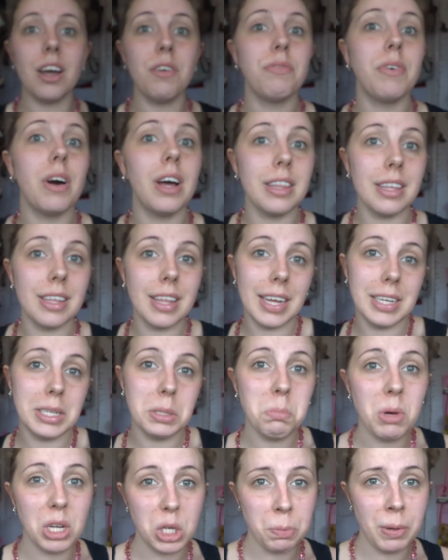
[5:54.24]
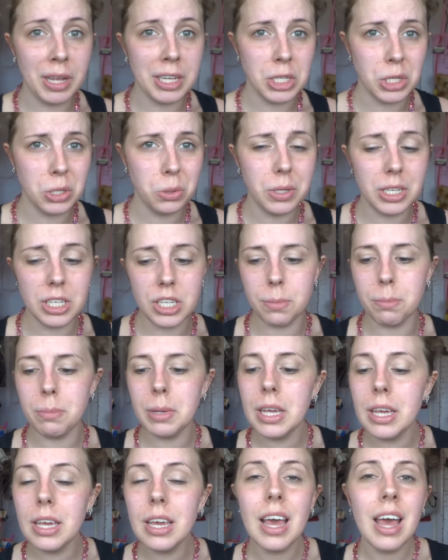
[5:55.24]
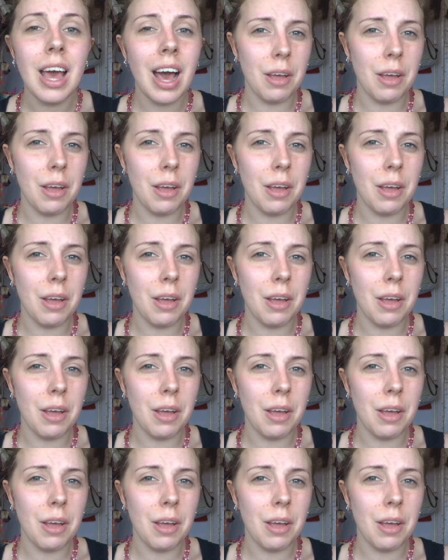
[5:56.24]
find that that is much better suited to me.